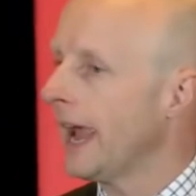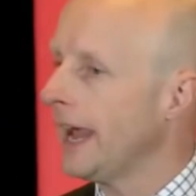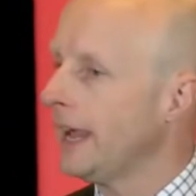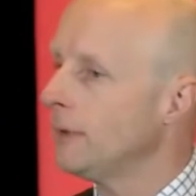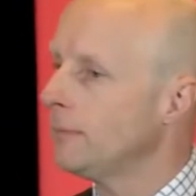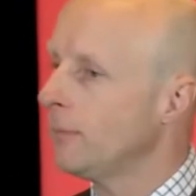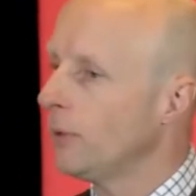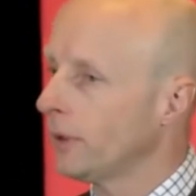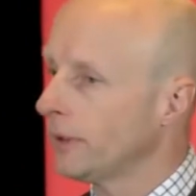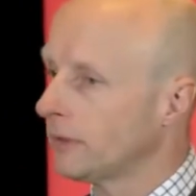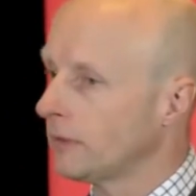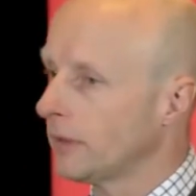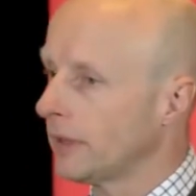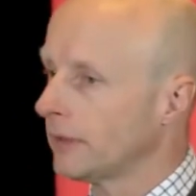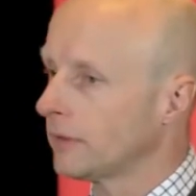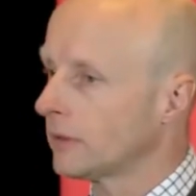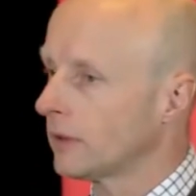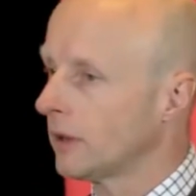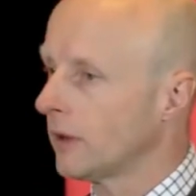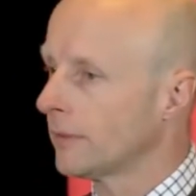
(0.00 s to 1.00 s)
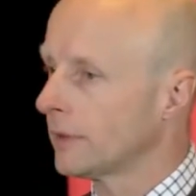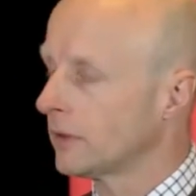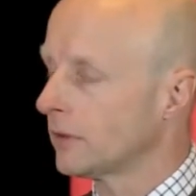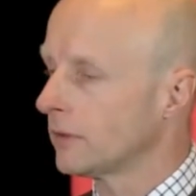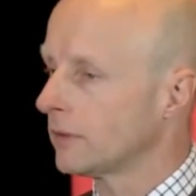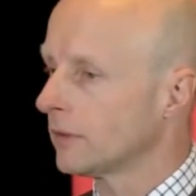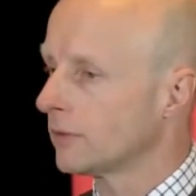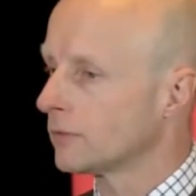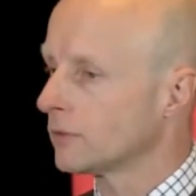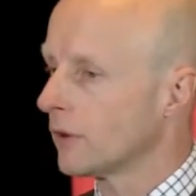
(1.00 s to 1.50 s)
8.6
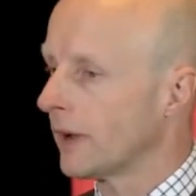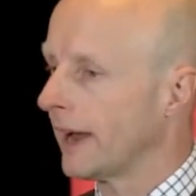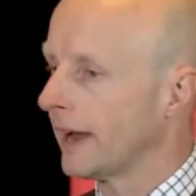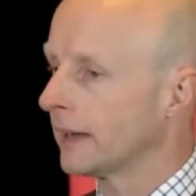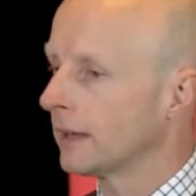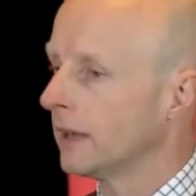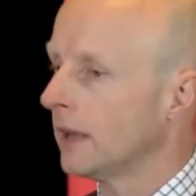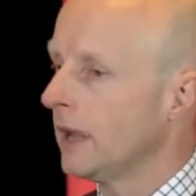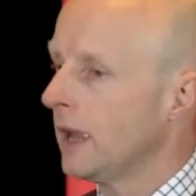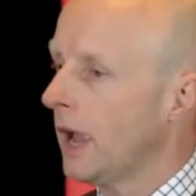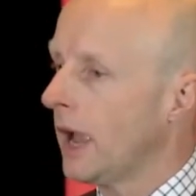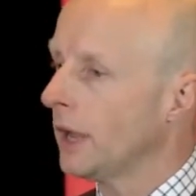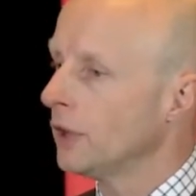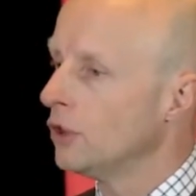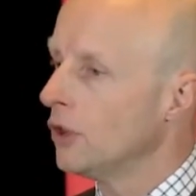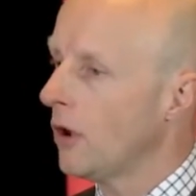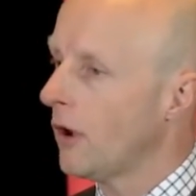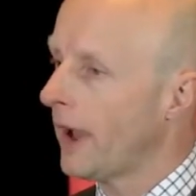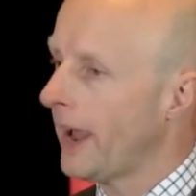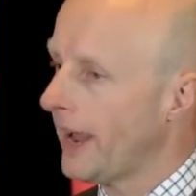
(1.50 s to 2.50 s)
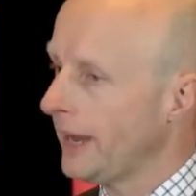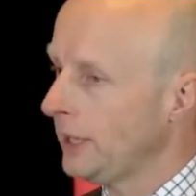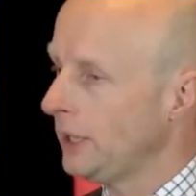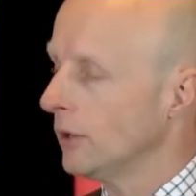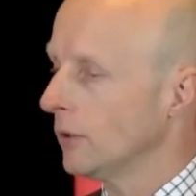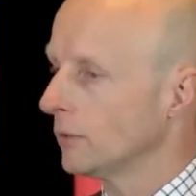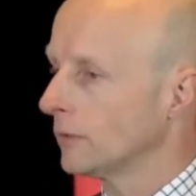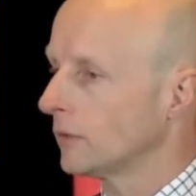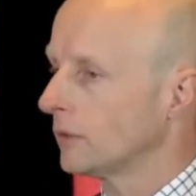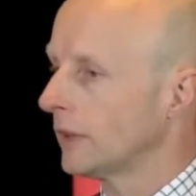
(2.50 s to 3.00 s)
kilometers of track, and not
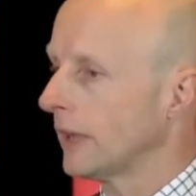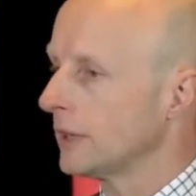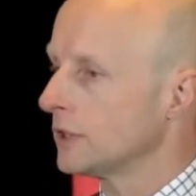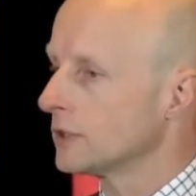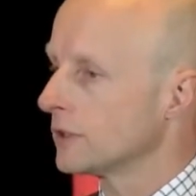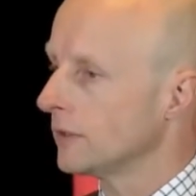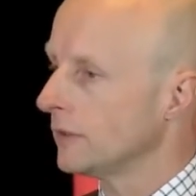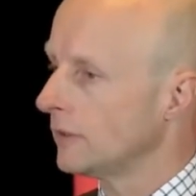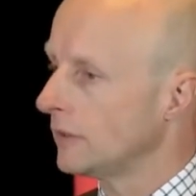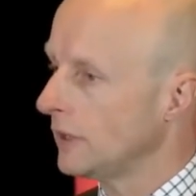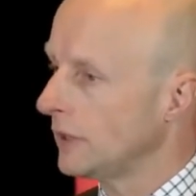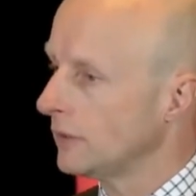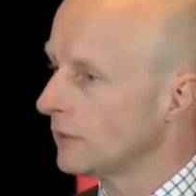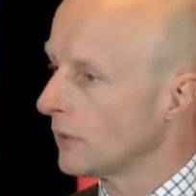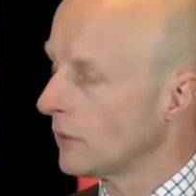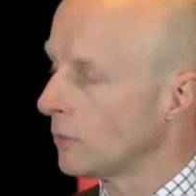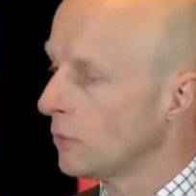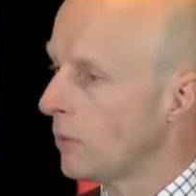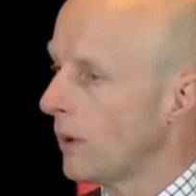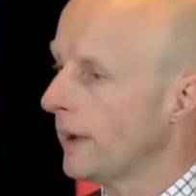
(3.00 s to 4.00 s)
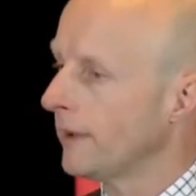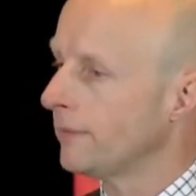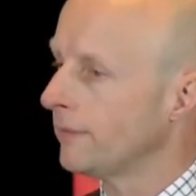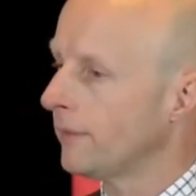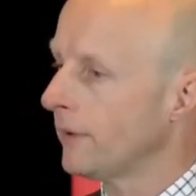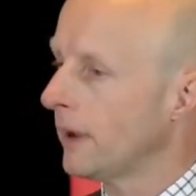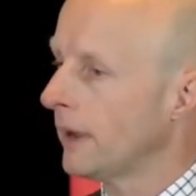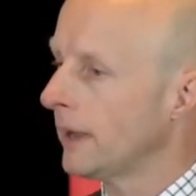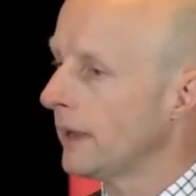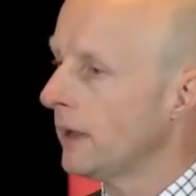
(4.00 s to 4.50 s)
any old stations. These are
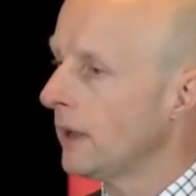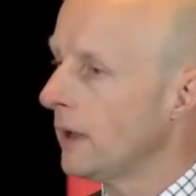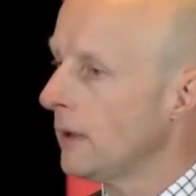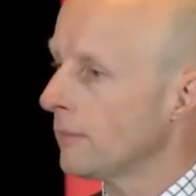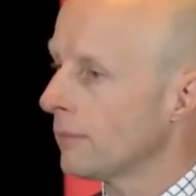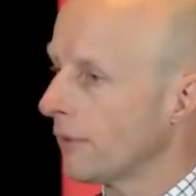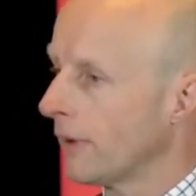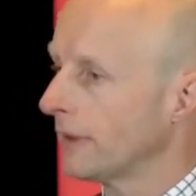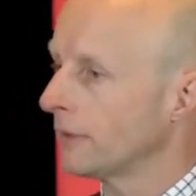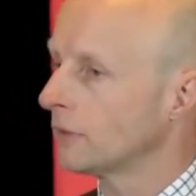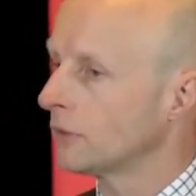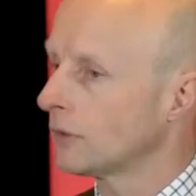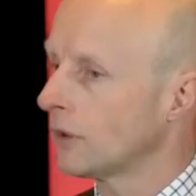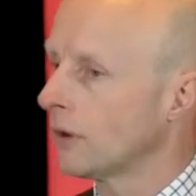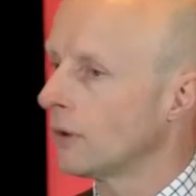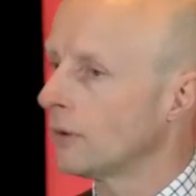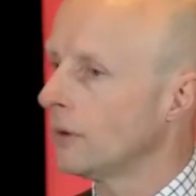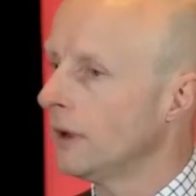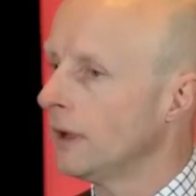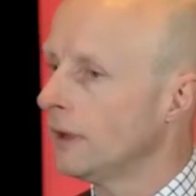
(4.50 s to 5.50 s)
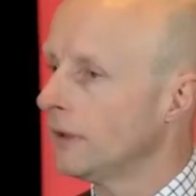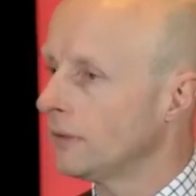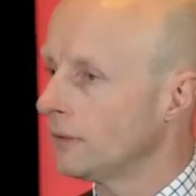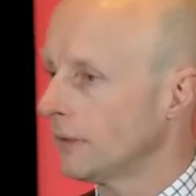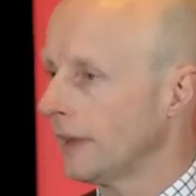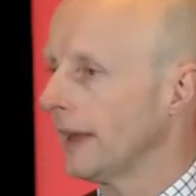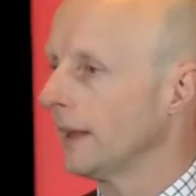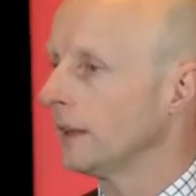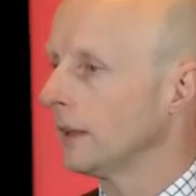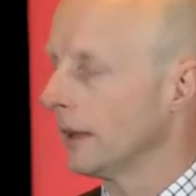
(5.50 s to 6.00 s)
Wi-Fi Presto
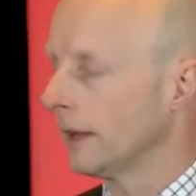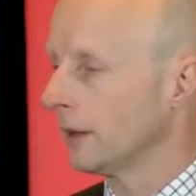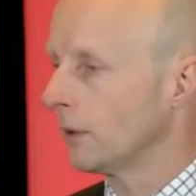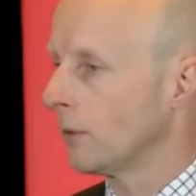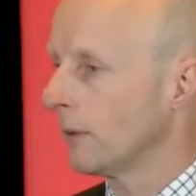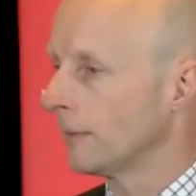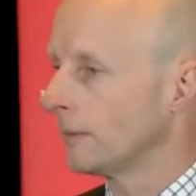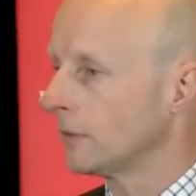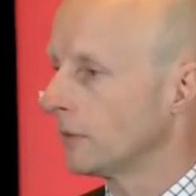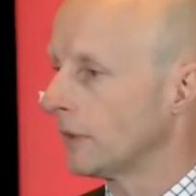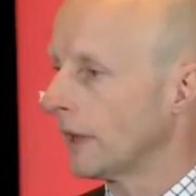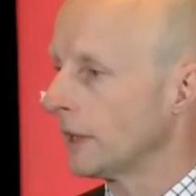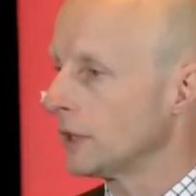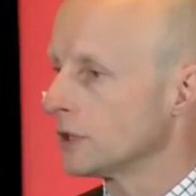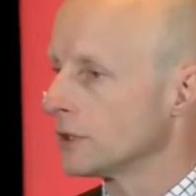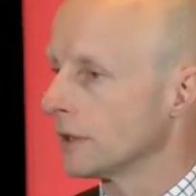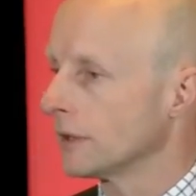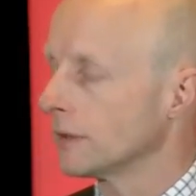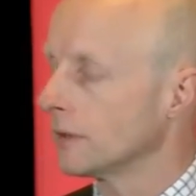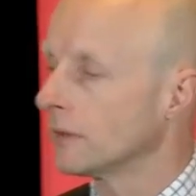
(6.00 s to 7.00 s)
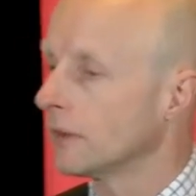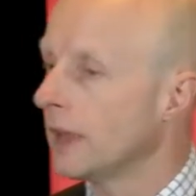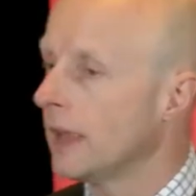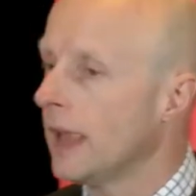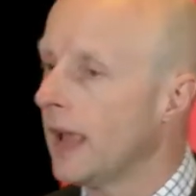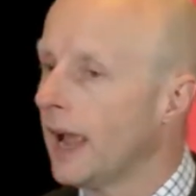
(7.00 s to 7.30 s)
cell equipped stations.